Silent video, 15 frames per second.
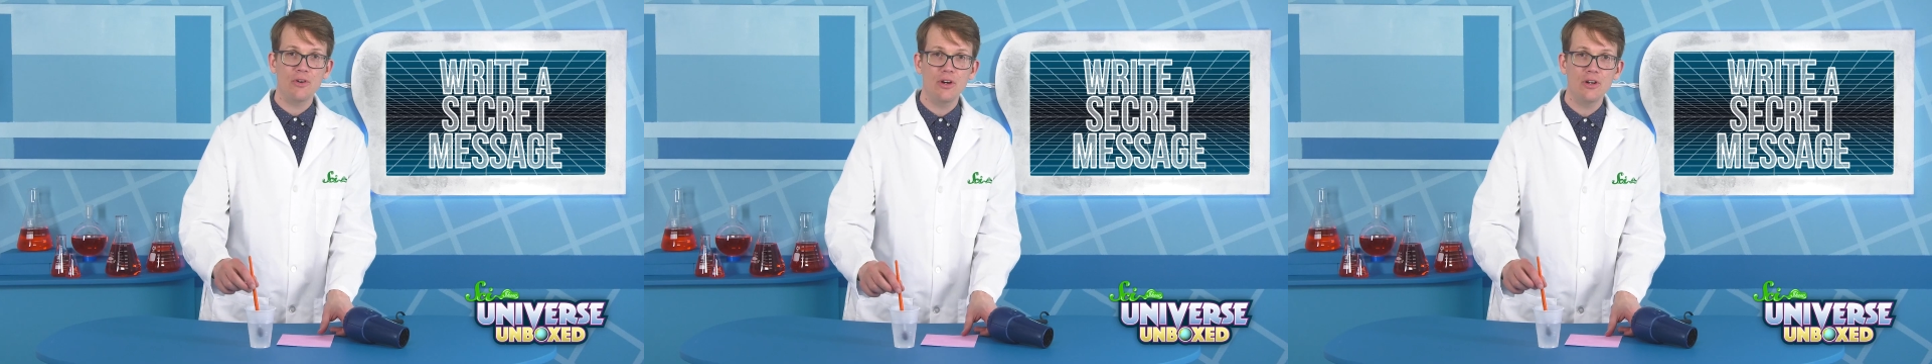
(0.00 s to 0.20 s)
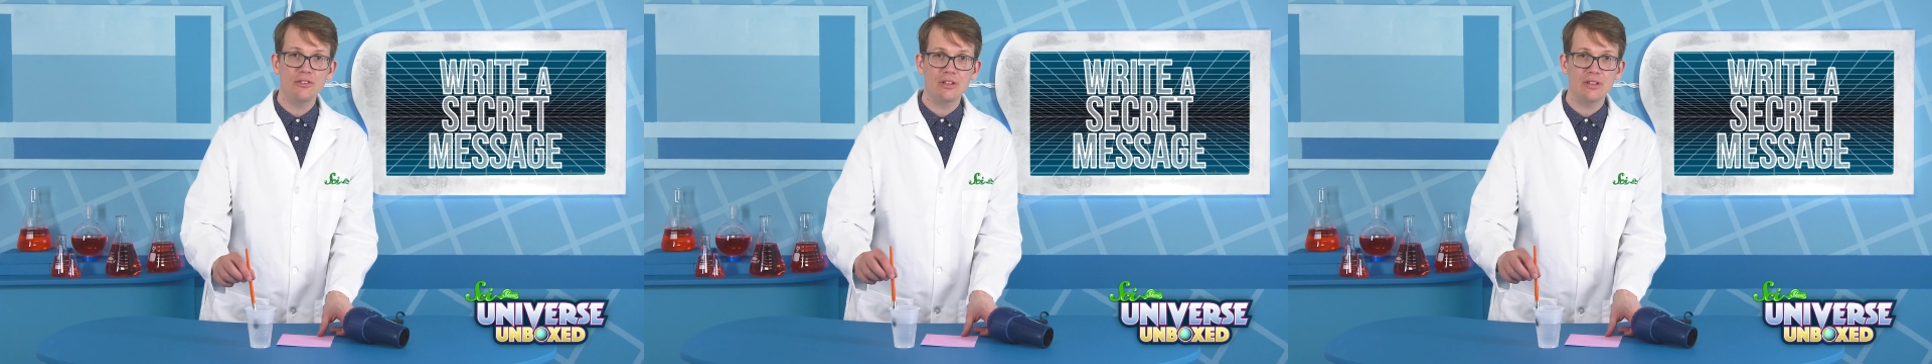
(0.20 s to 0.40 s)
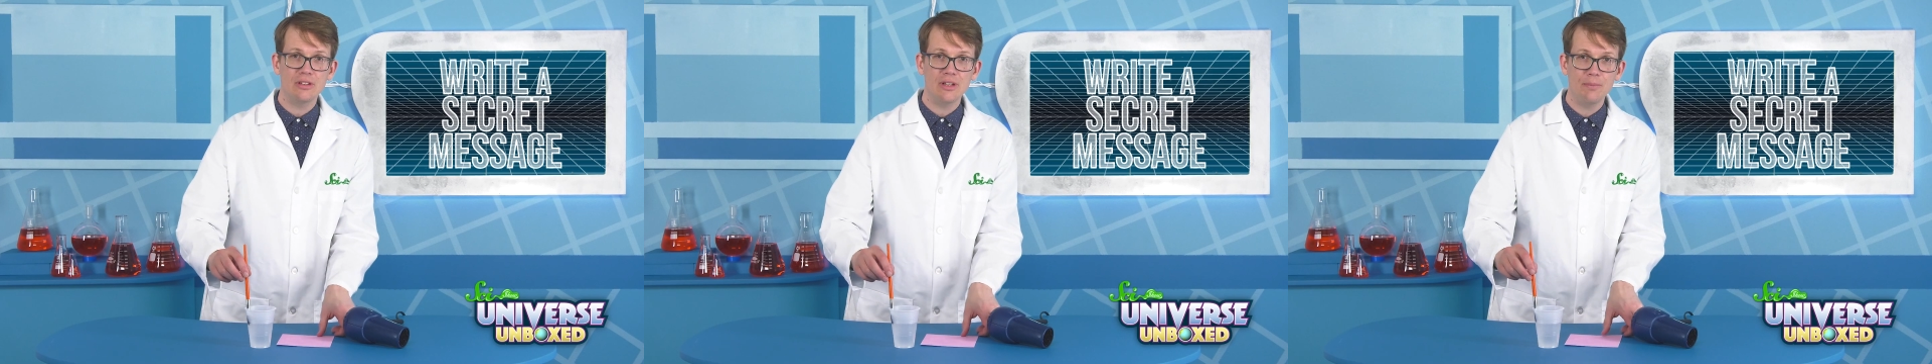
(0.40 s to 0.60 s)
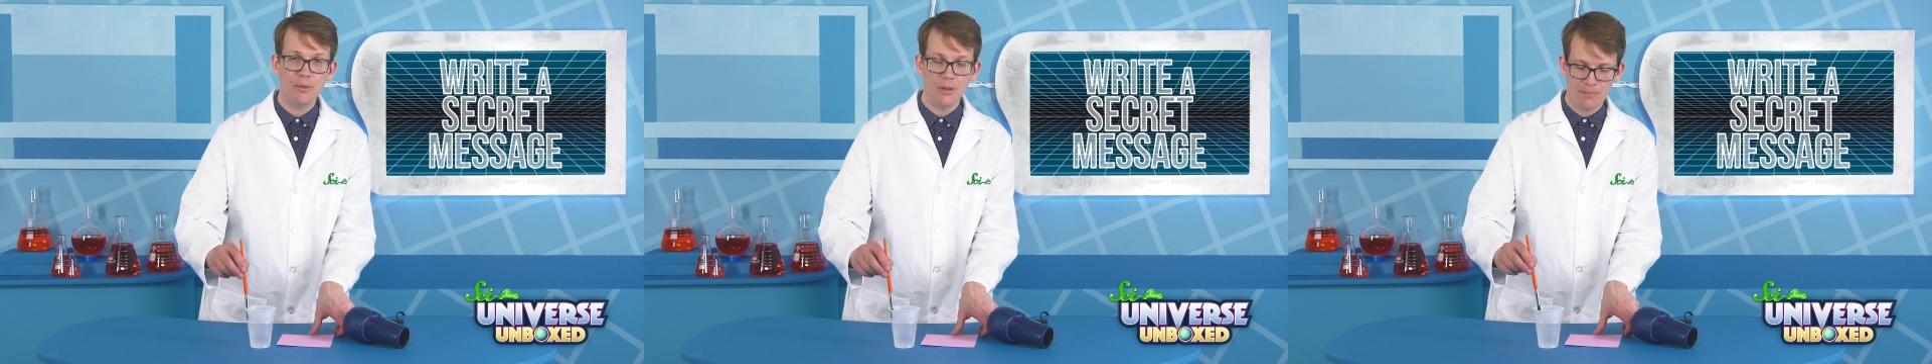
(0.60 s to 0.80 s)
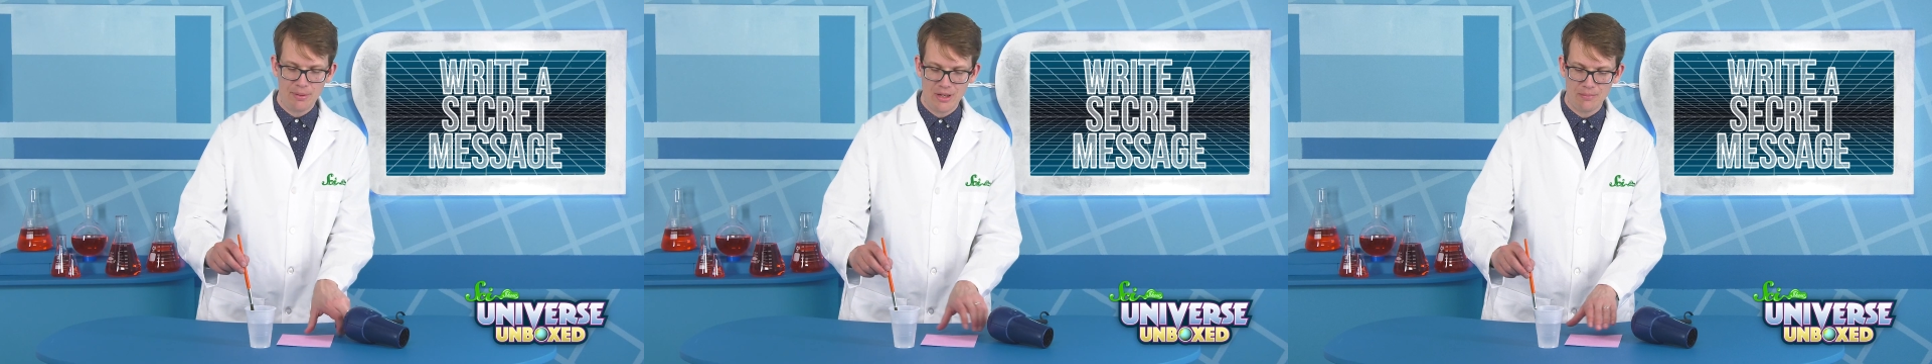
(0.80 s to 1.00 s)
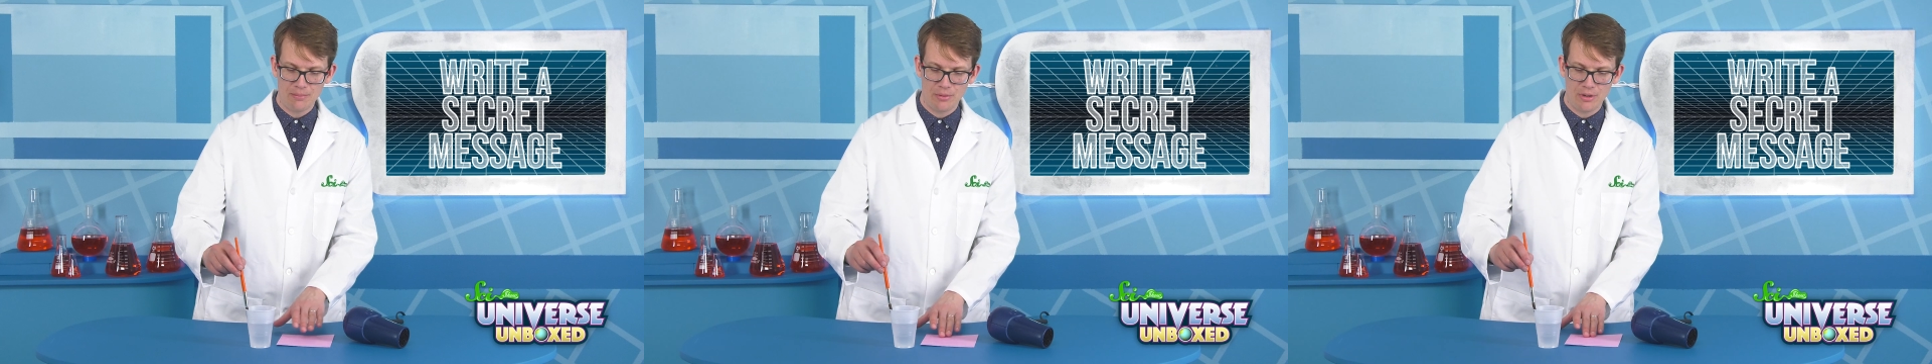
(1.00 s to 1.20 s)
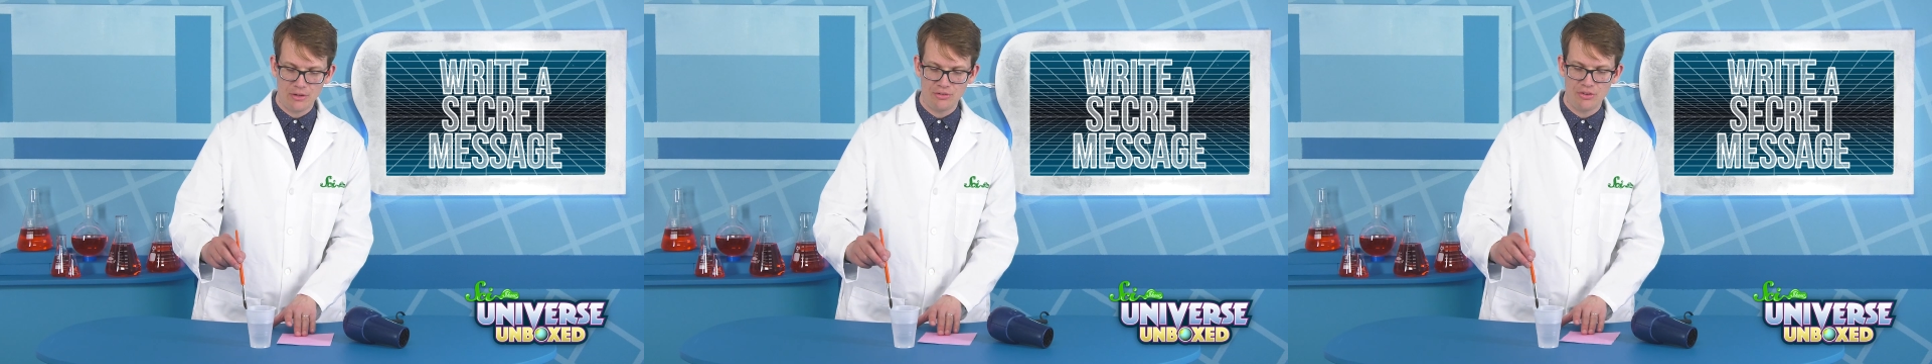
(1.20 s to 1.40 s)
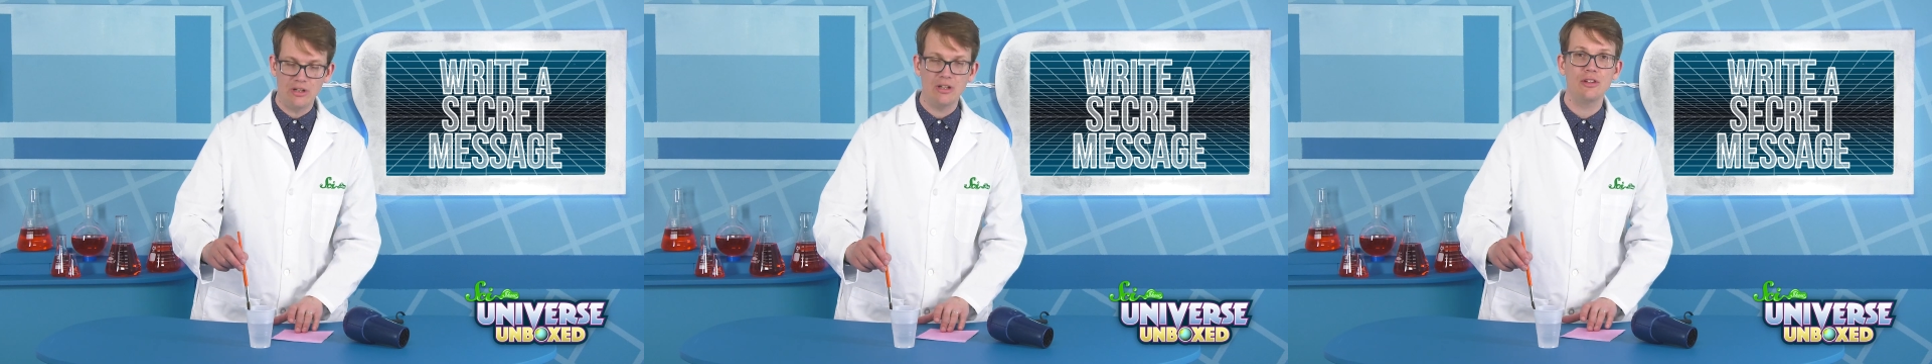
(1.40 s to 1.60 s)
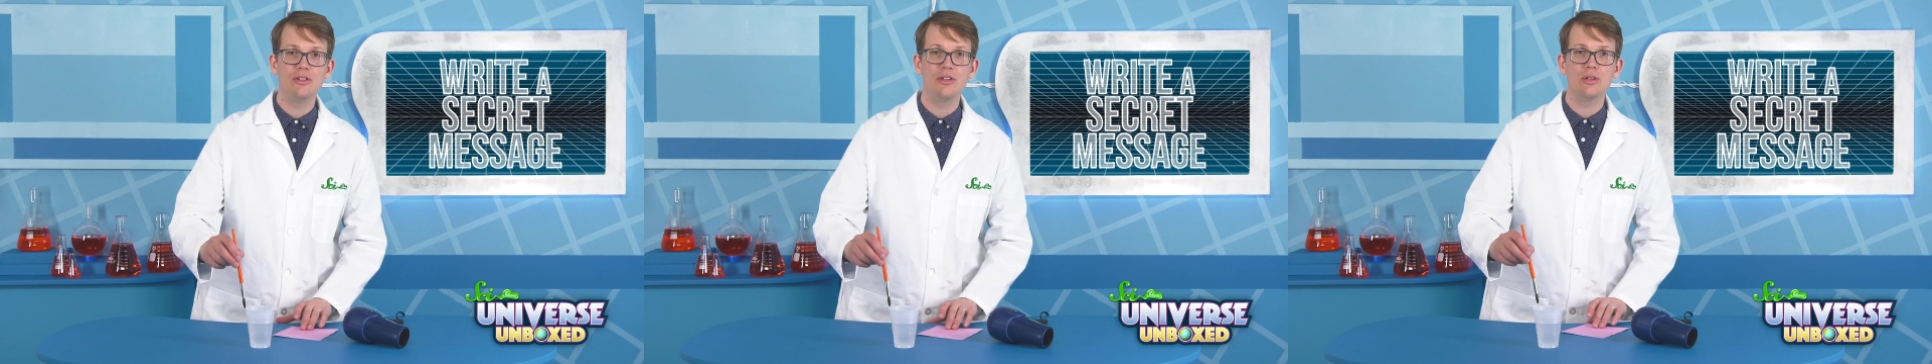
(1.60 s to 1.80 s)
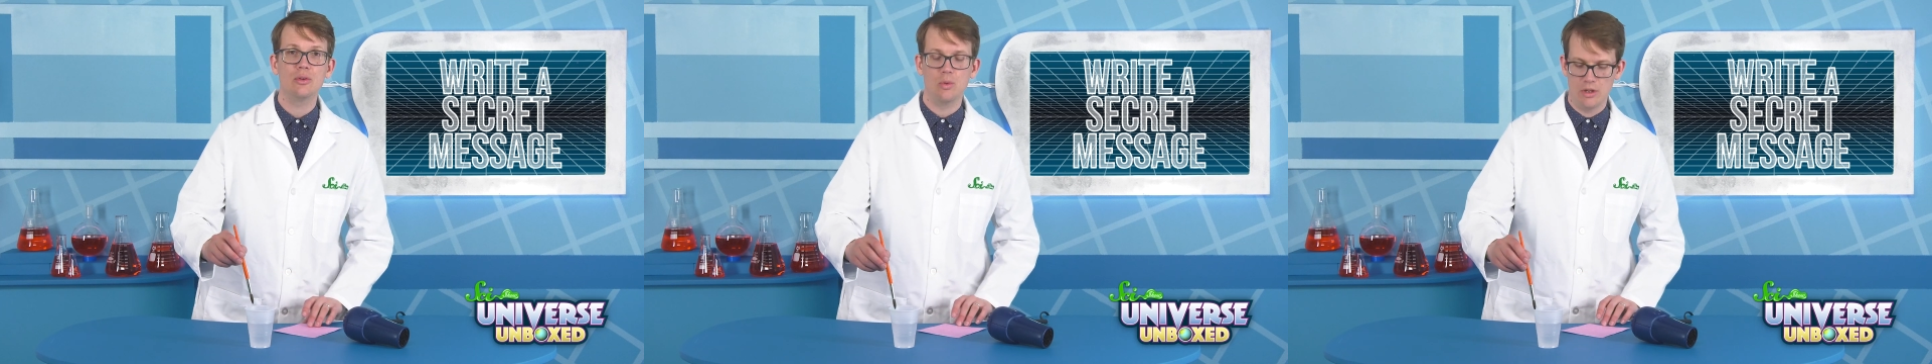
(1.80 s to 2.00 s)
First, dip your paintbrush
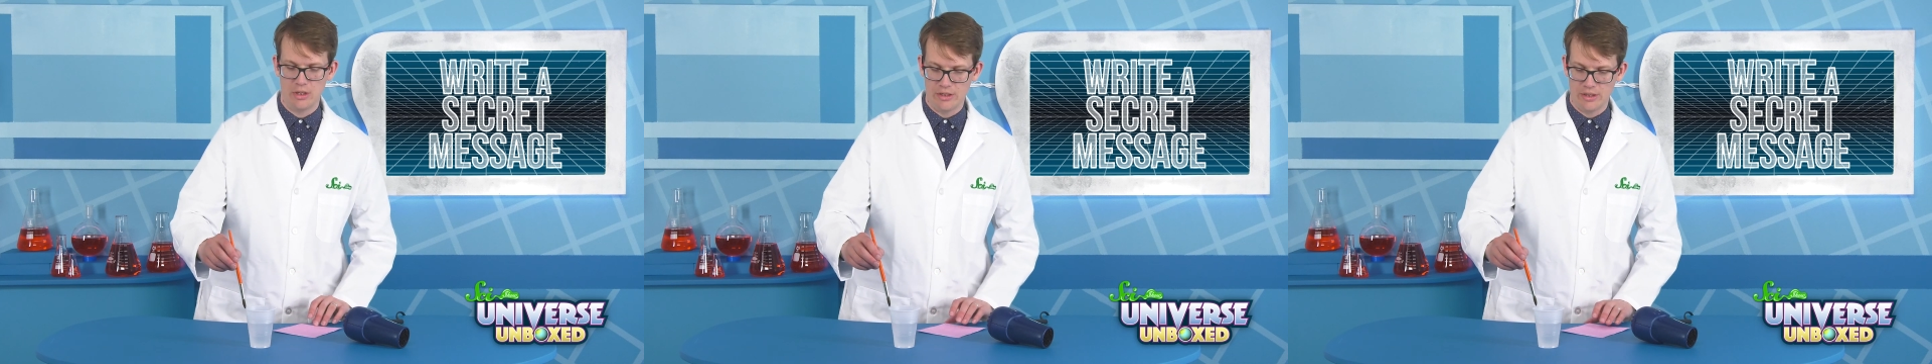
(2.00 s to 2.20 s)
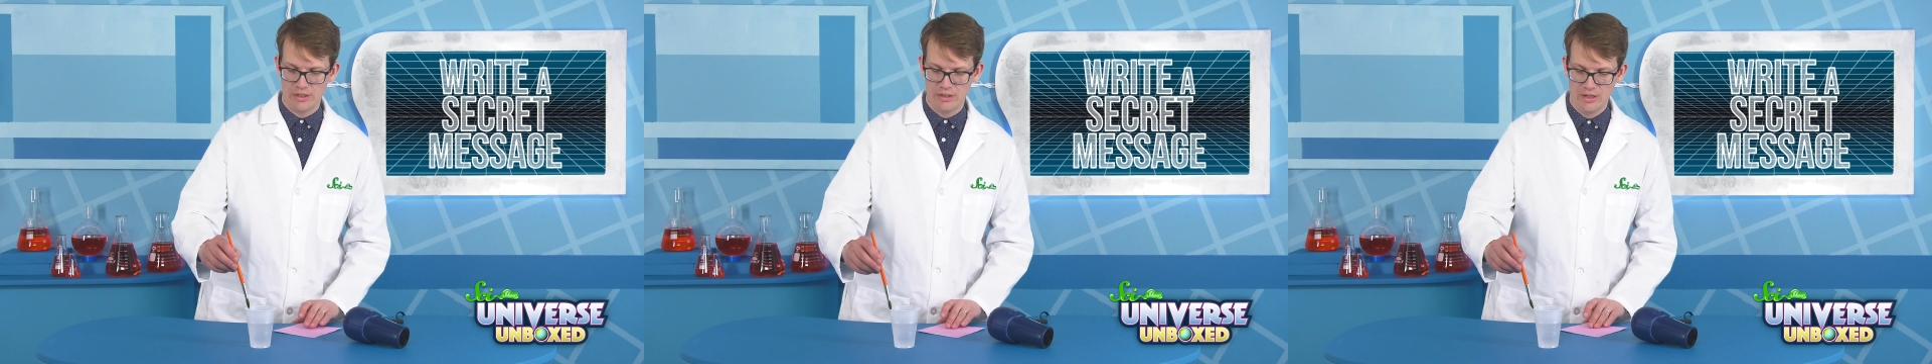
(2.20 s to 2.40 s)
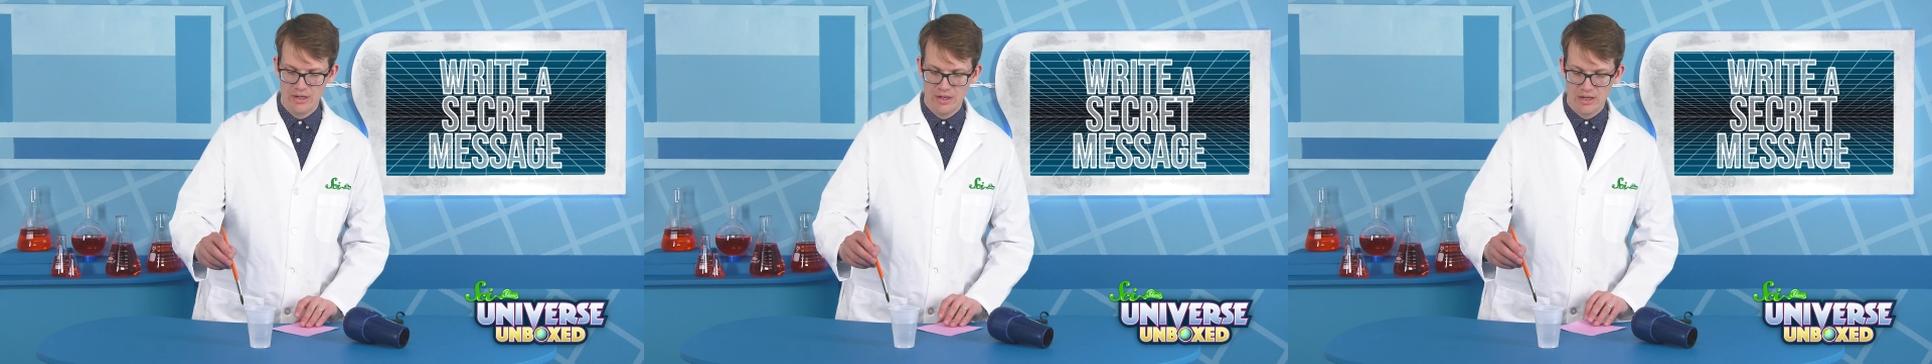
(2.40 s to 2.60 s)
into your water,